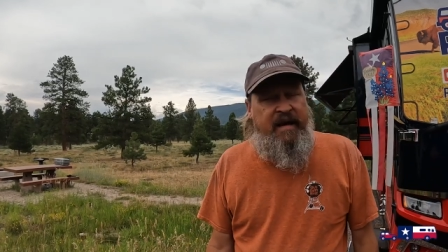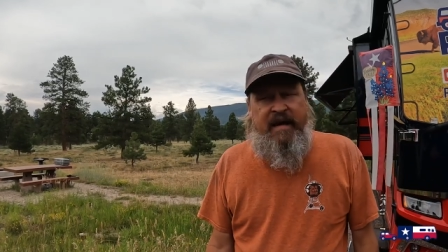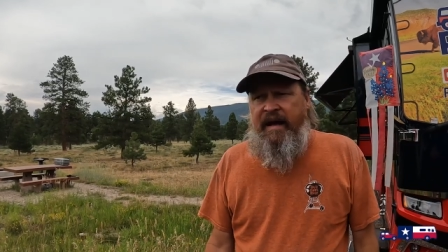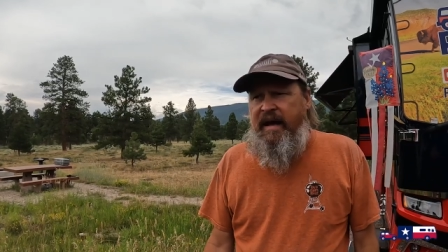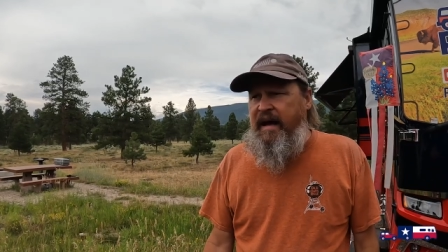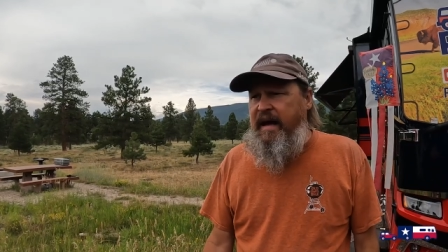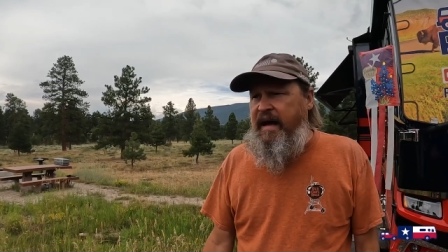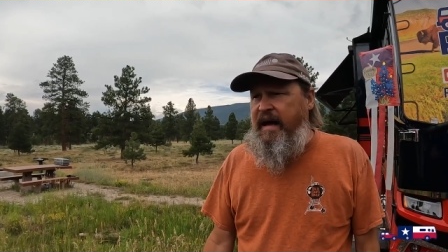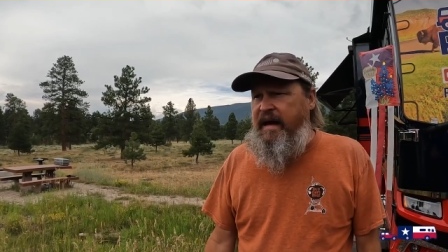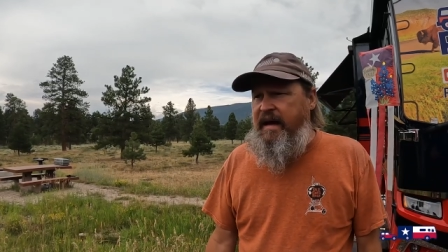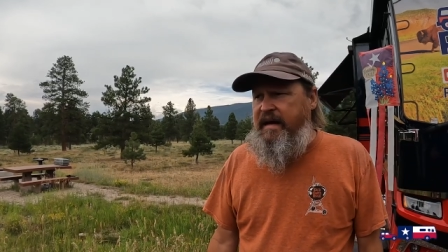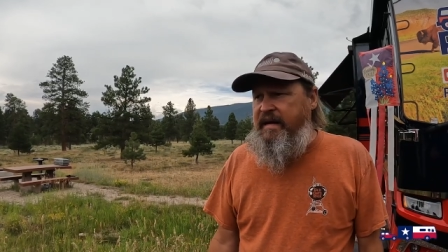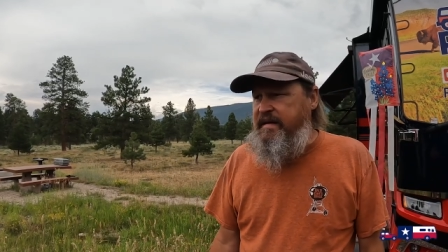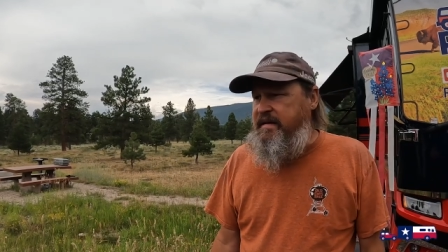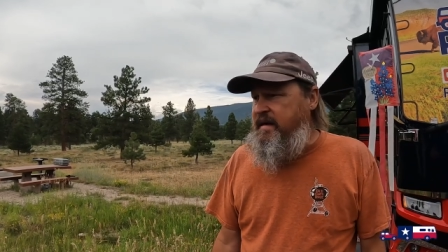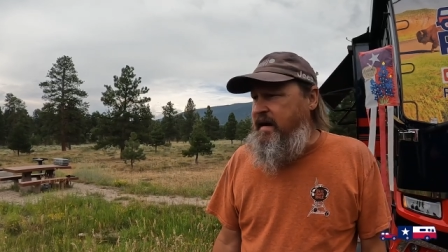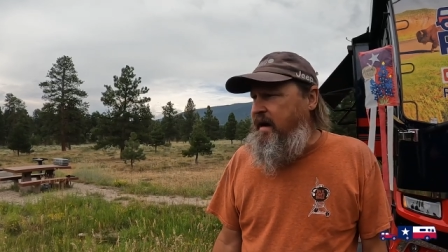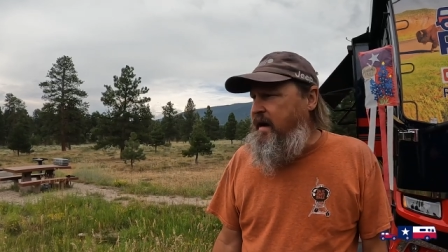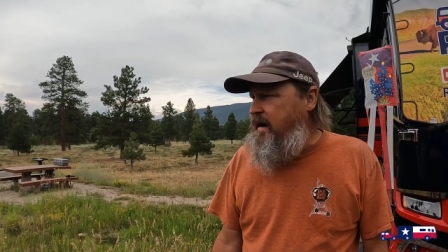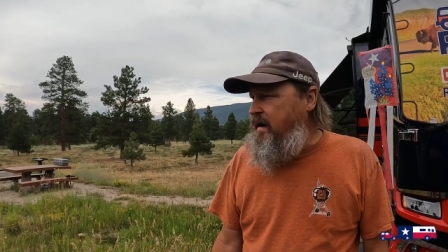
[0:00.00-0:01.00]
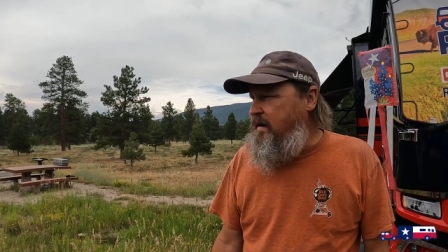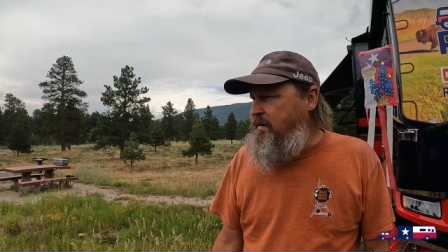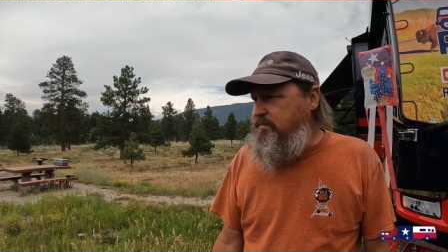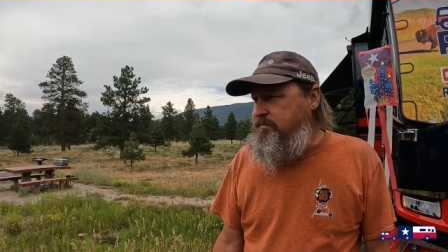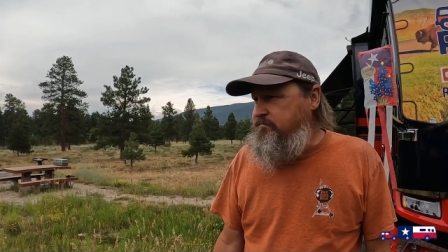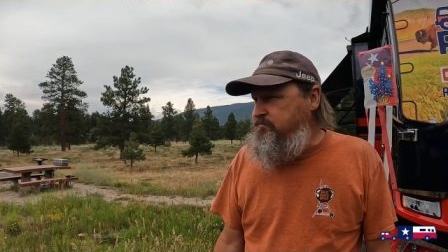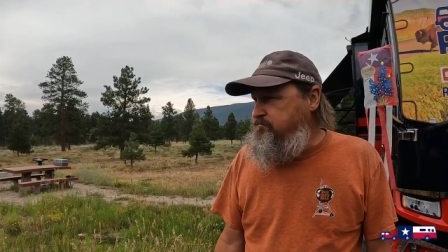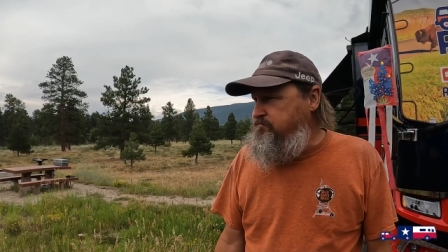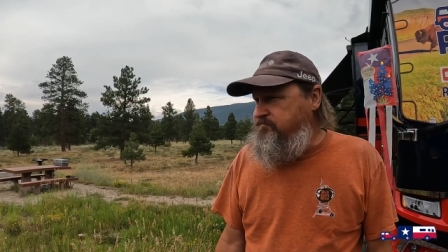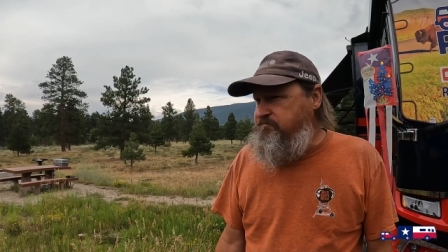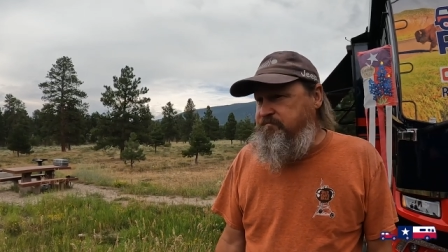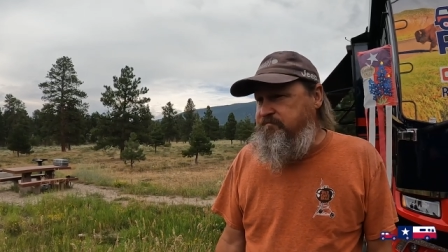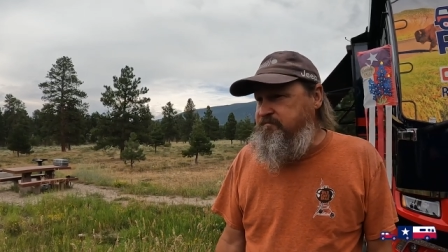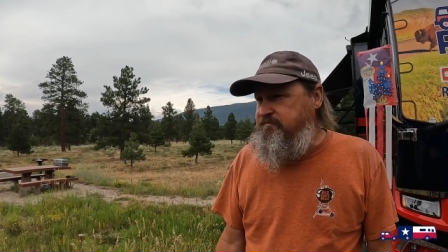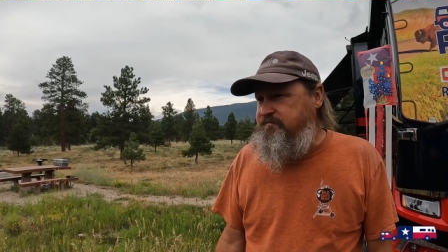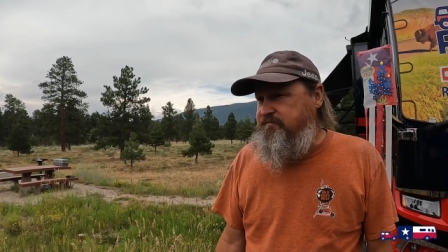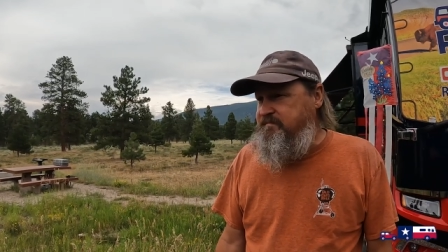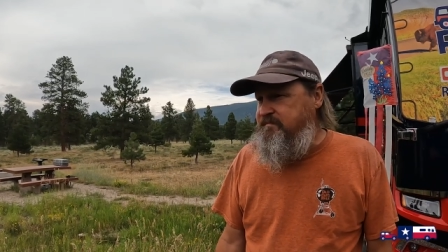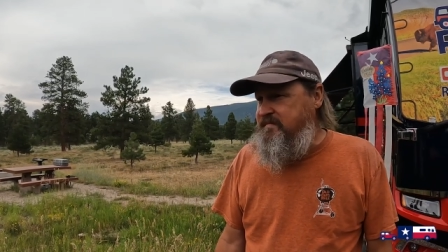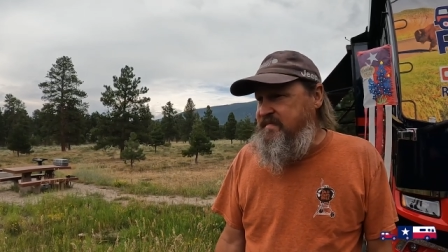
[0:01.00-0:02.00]
and um,
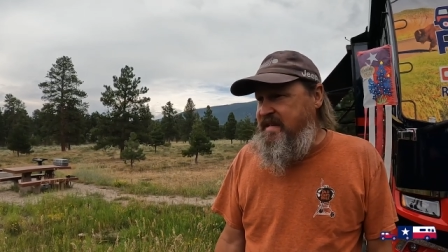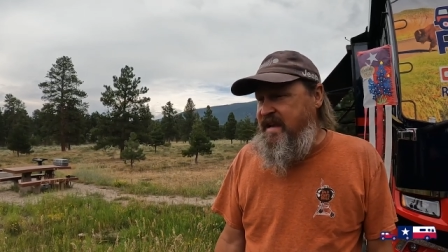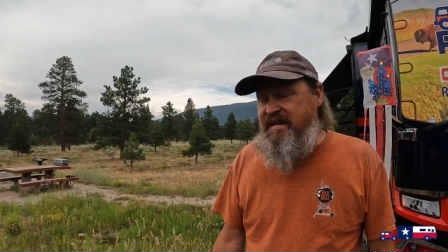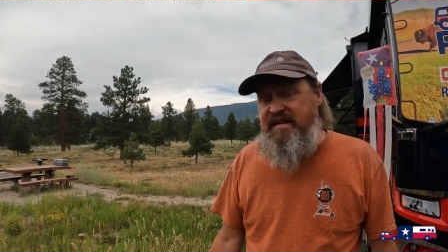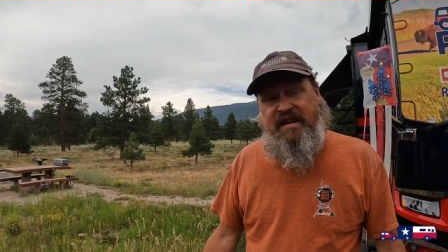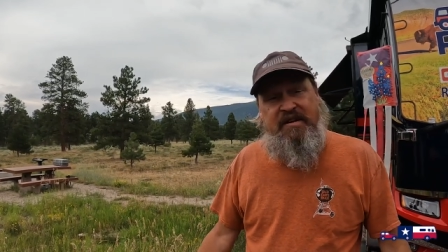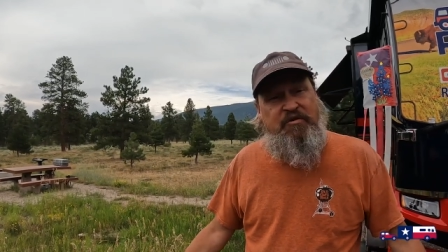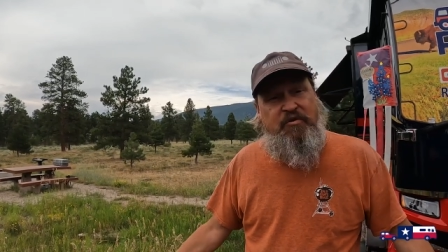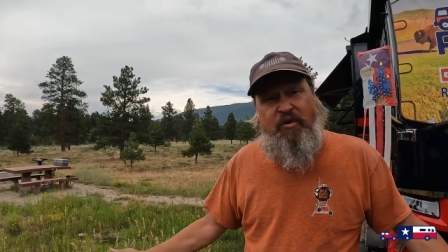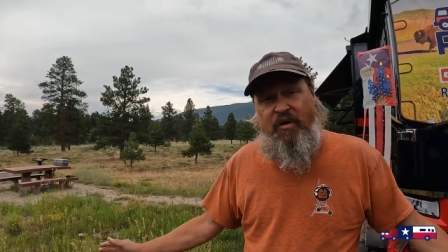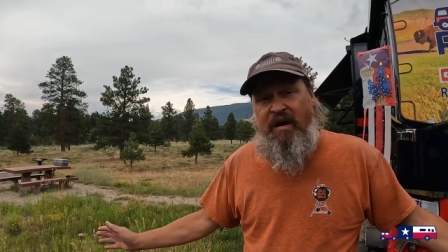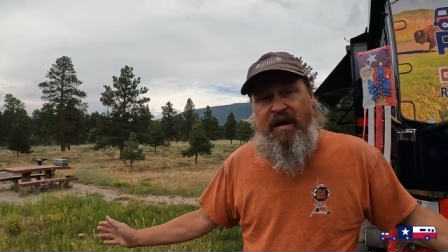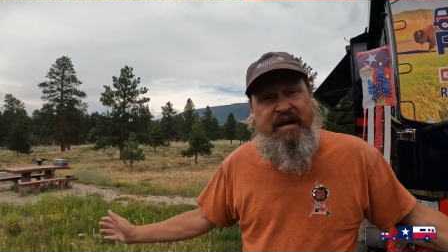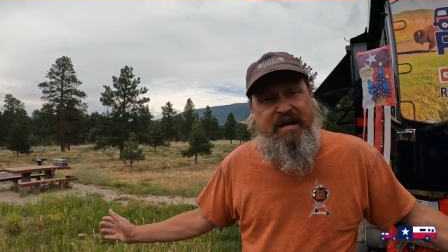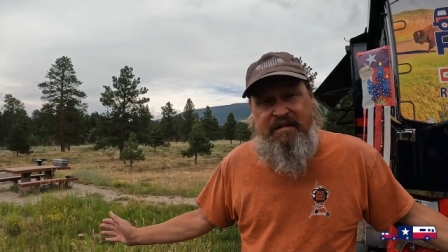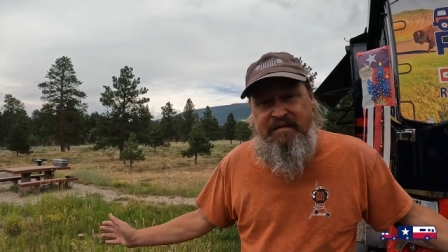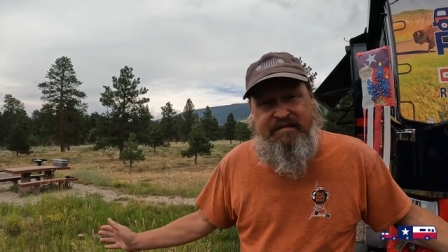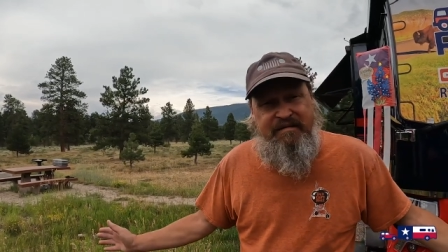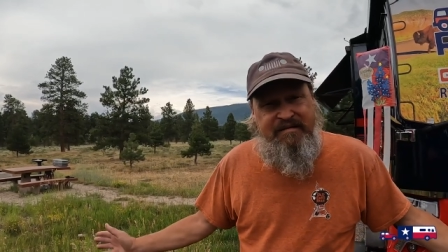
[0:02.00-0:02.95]
it did great.